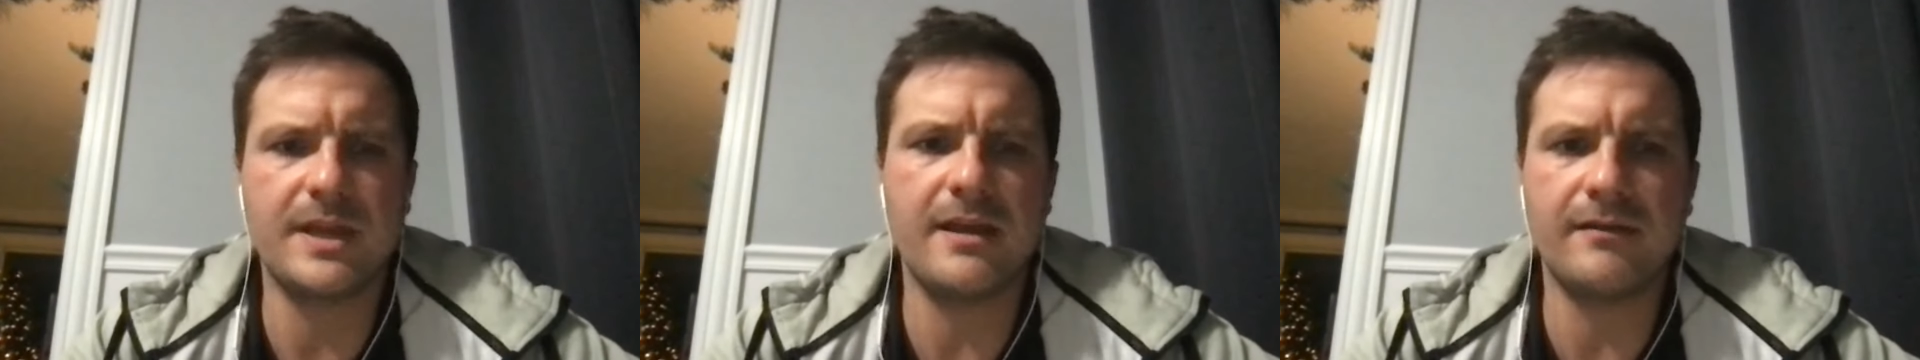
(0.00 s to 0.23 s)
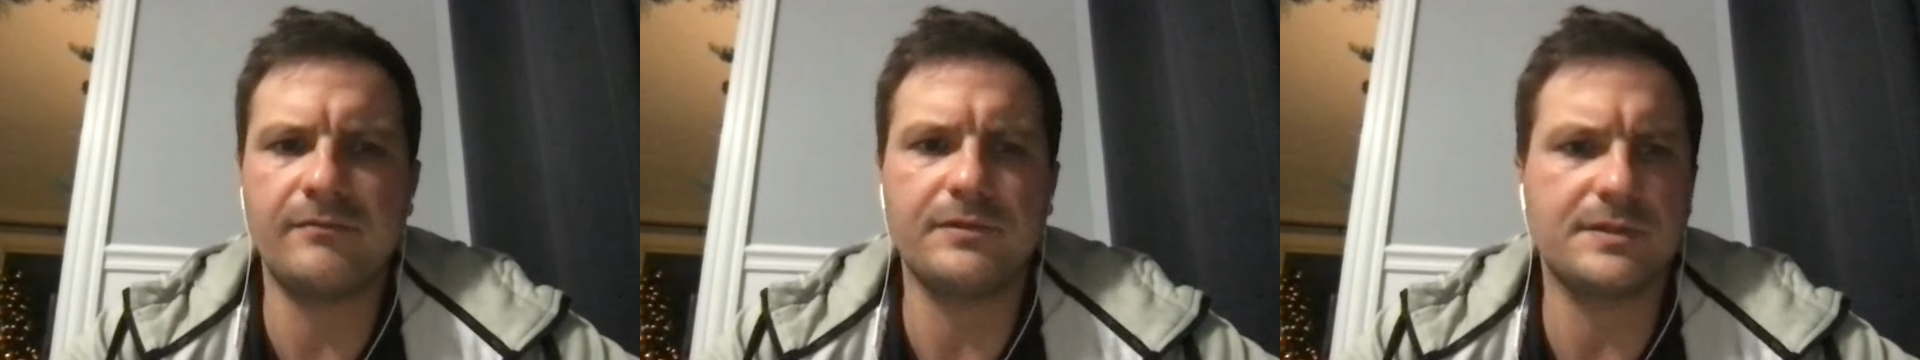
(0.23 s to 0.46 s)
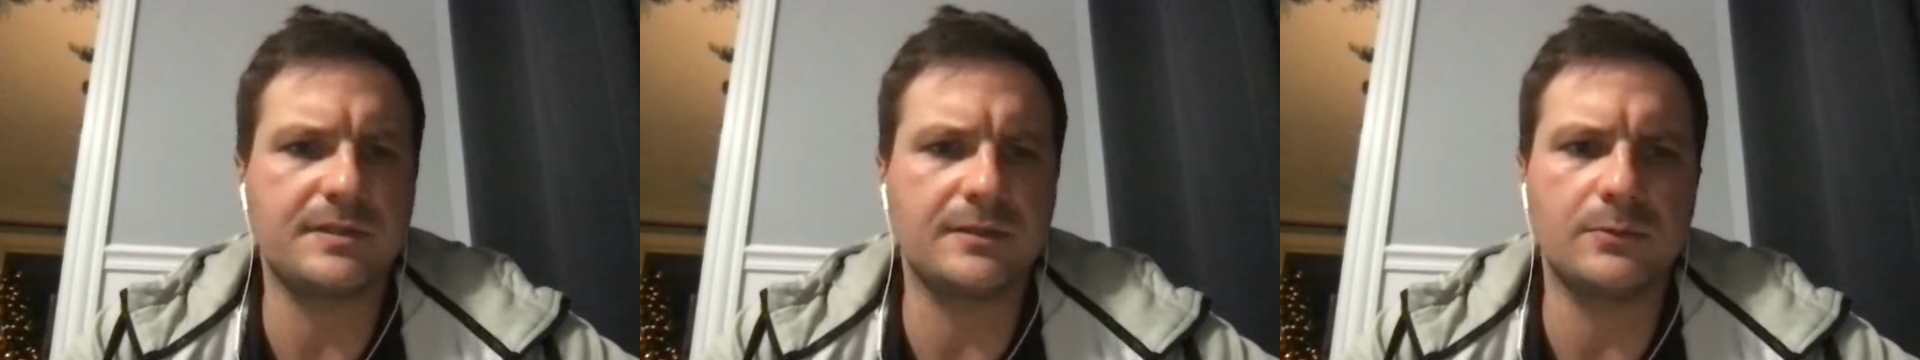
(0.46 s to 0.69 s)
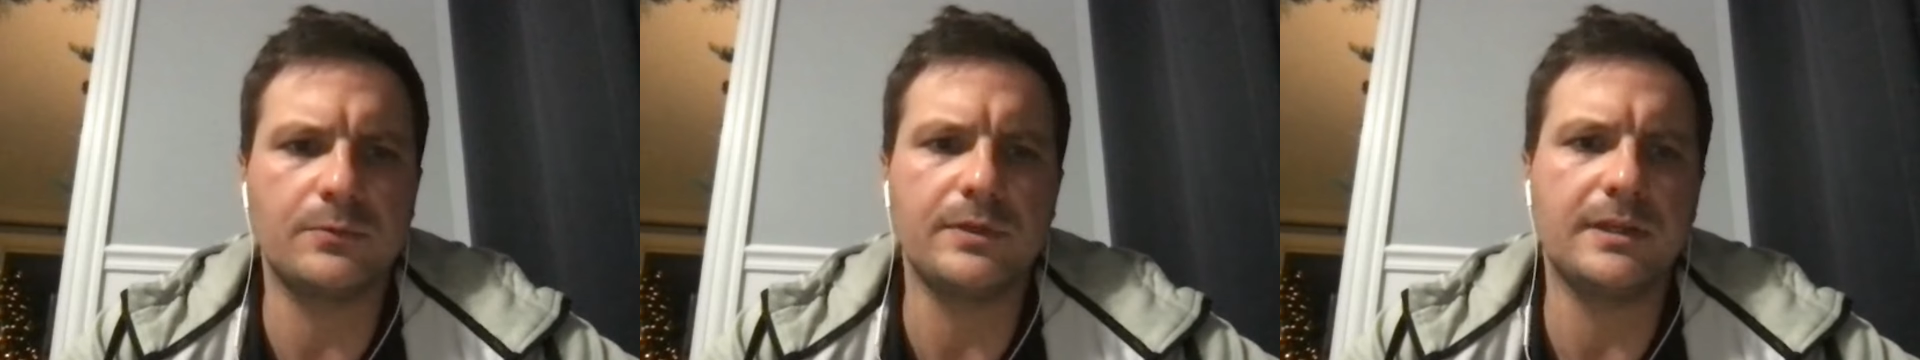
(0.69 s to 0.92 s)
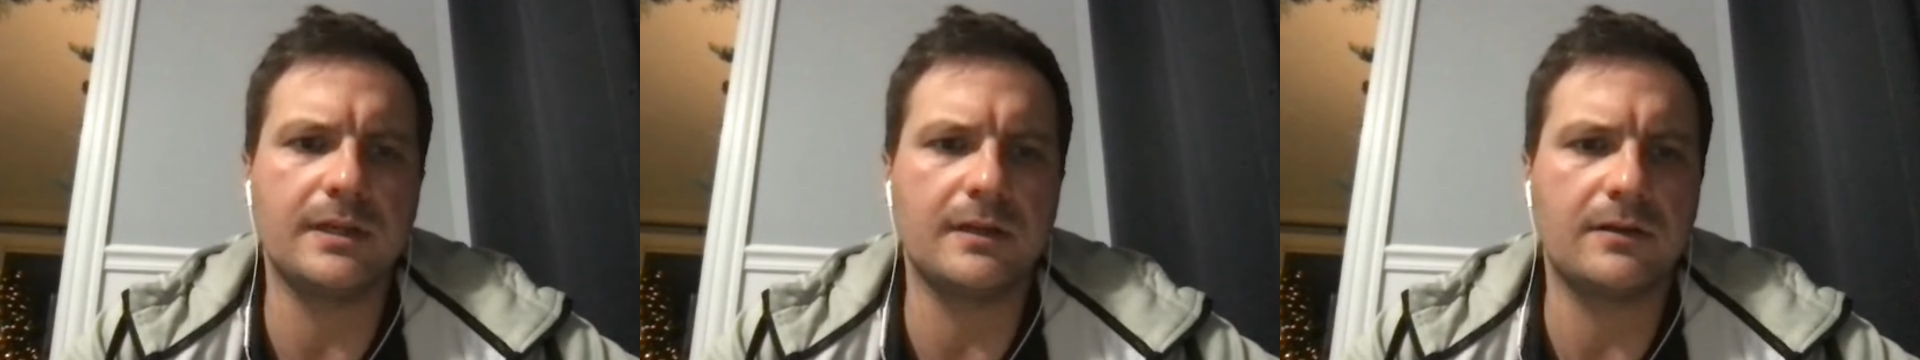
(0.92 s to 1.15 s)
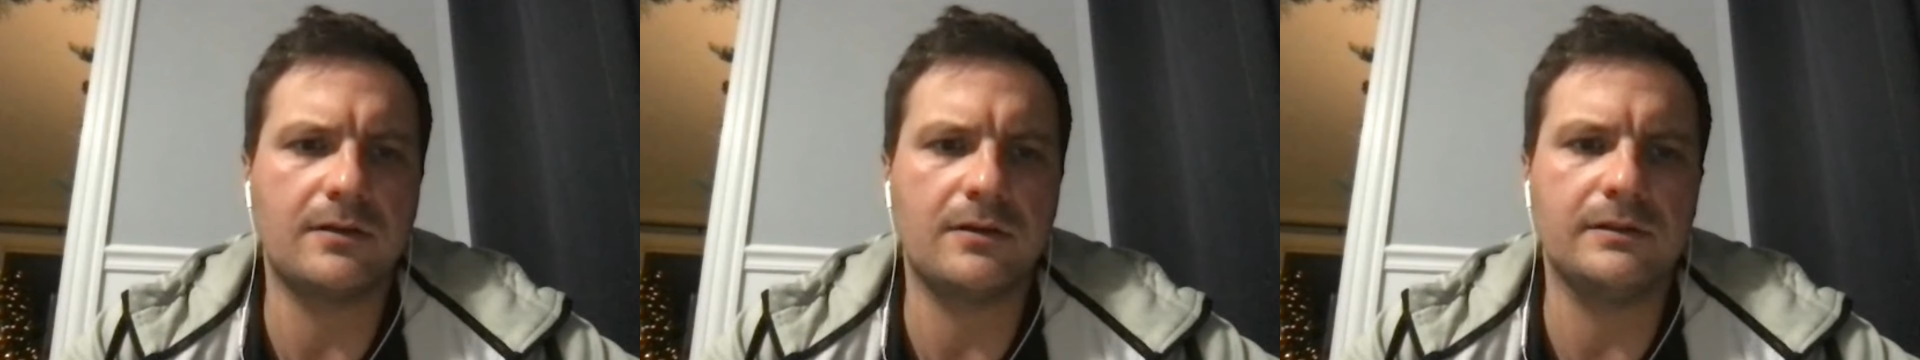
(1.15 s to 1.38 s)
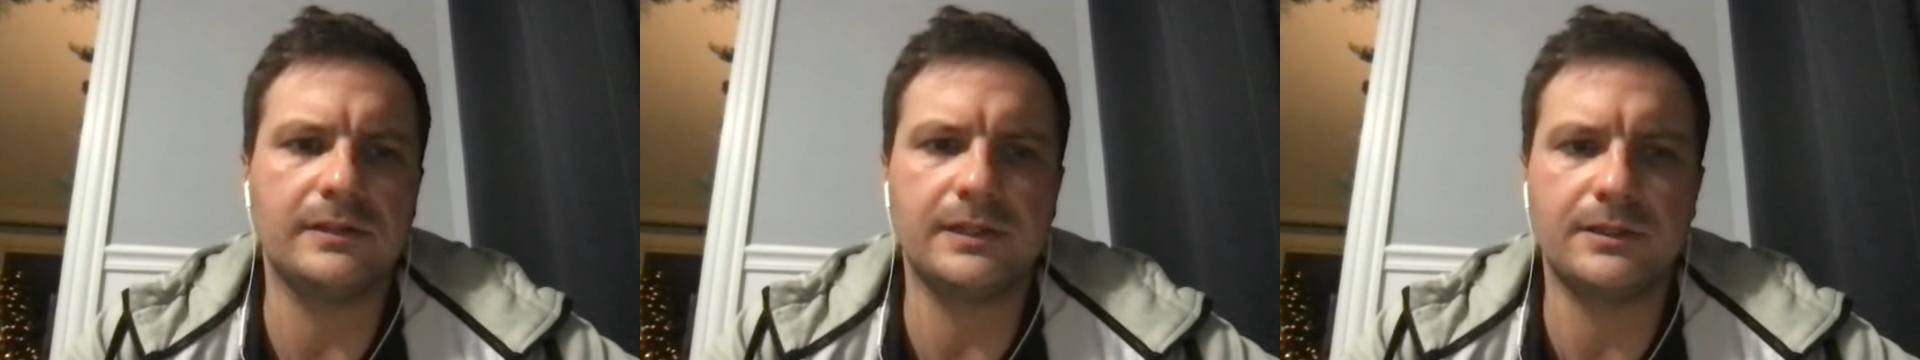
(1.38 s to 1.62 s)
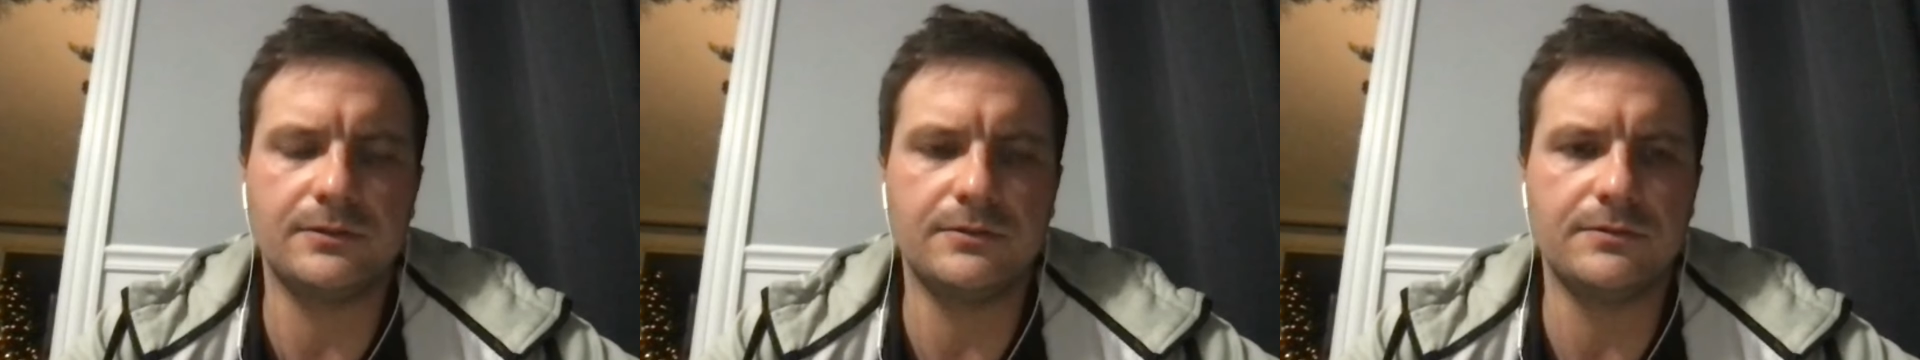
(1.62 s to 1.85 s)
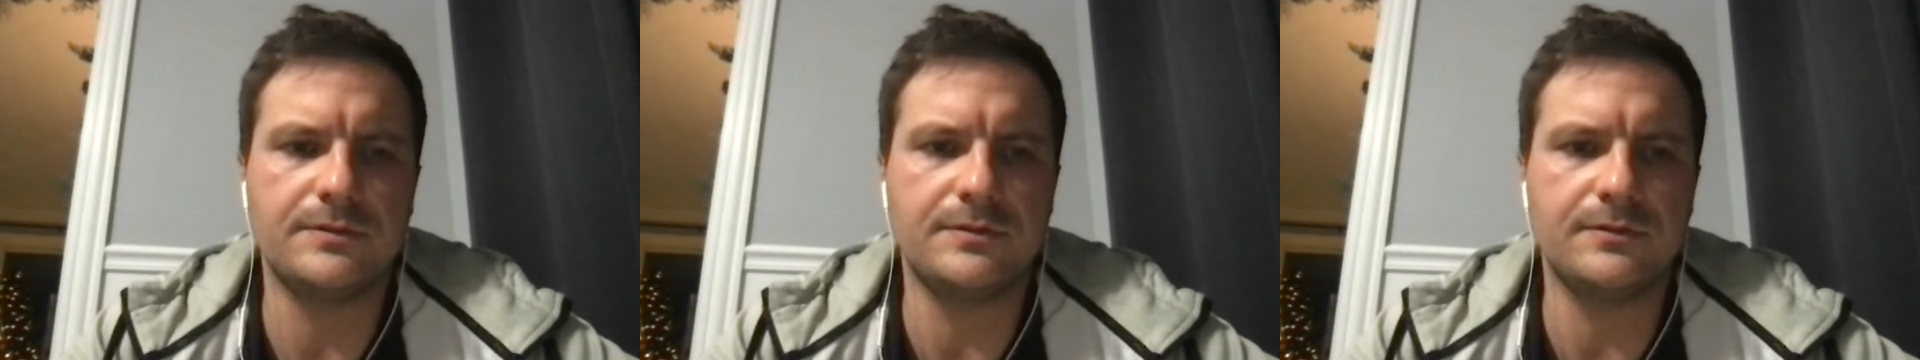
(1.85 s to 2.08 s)
every single week getting called like you
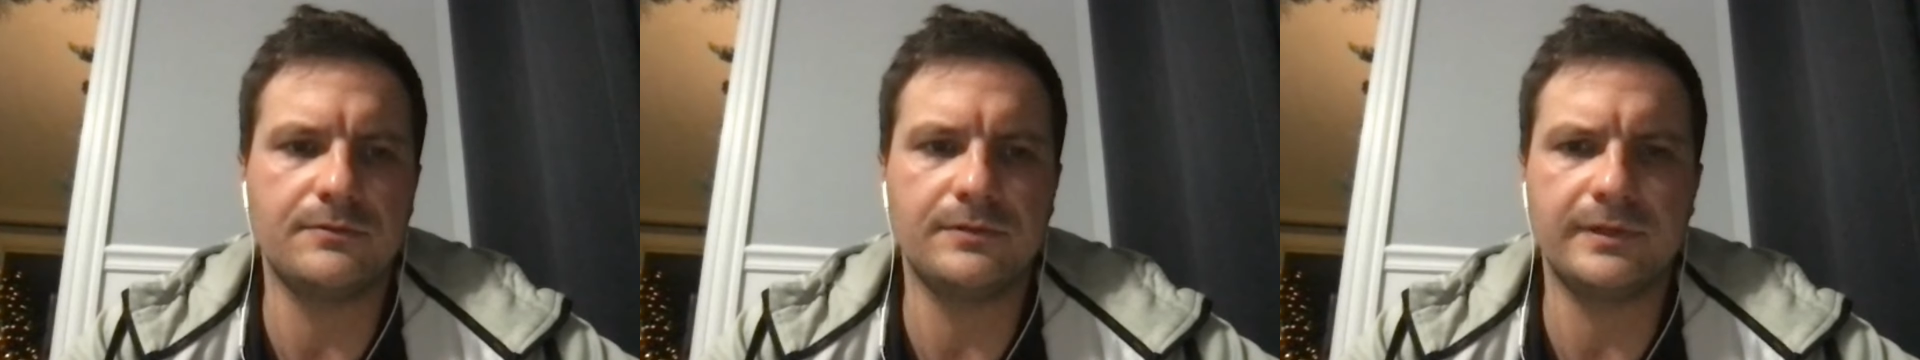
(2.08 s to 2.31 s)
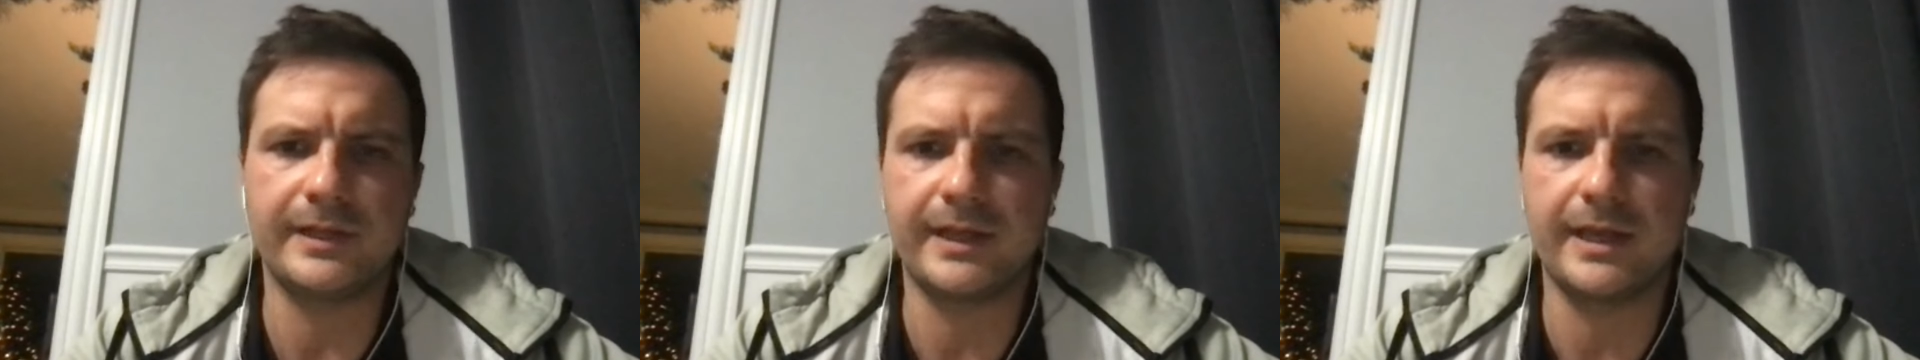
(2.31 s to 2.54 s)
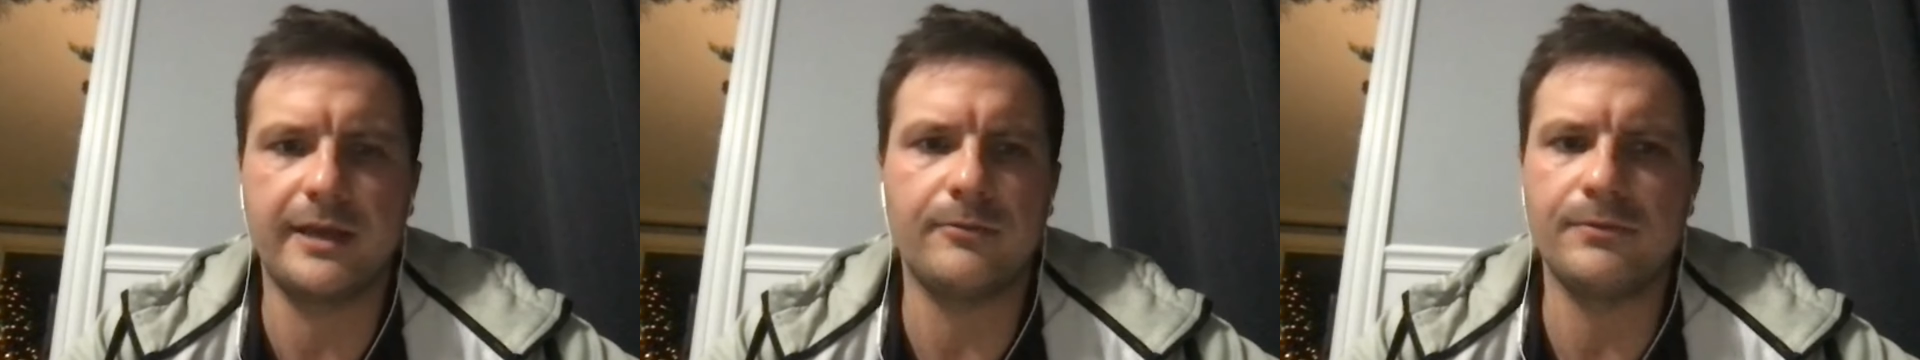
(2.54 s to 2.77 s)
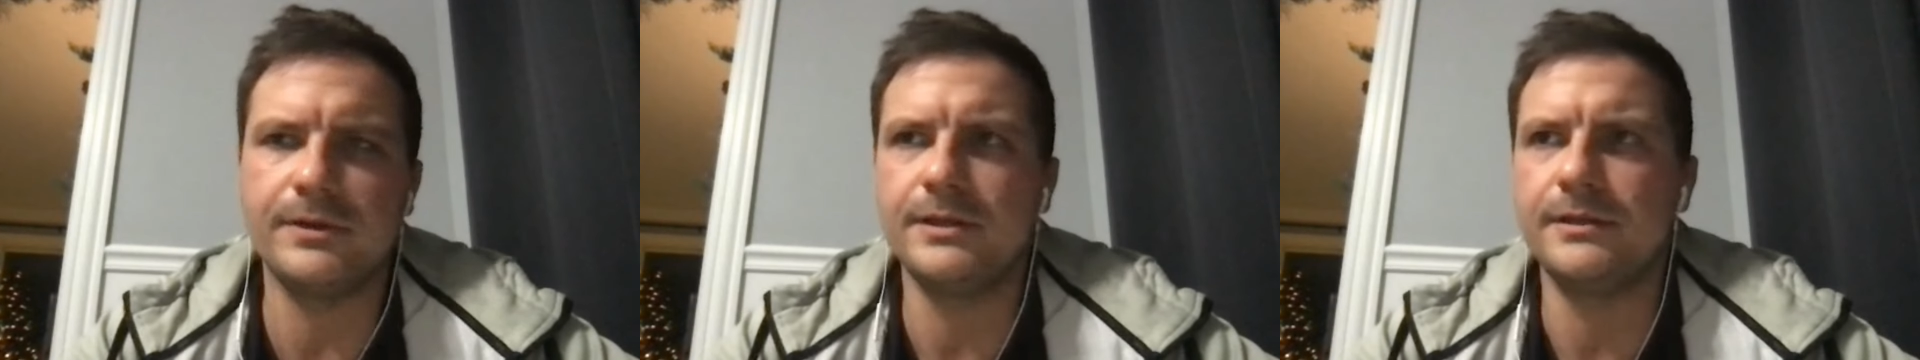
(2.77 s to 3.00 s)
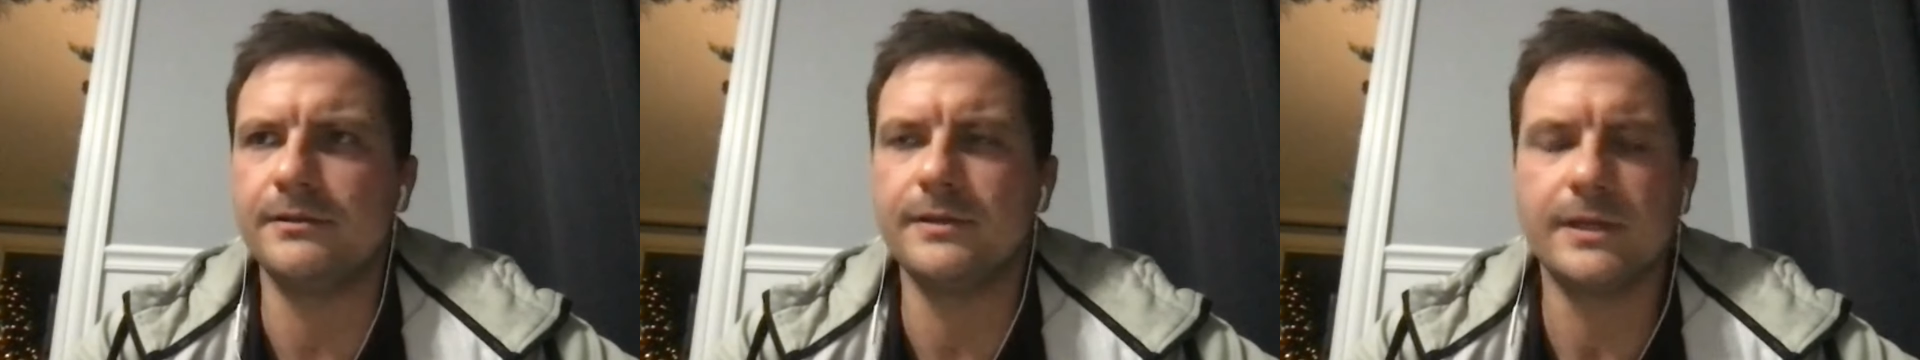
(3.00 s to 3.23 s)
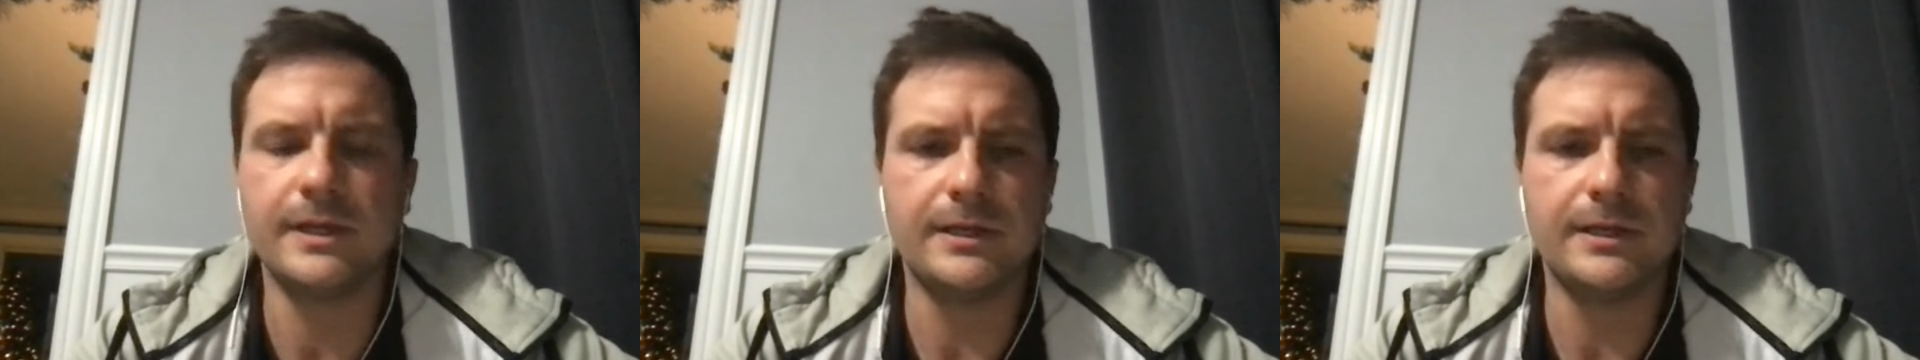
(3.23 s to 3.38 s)
used to with like Ed Reed and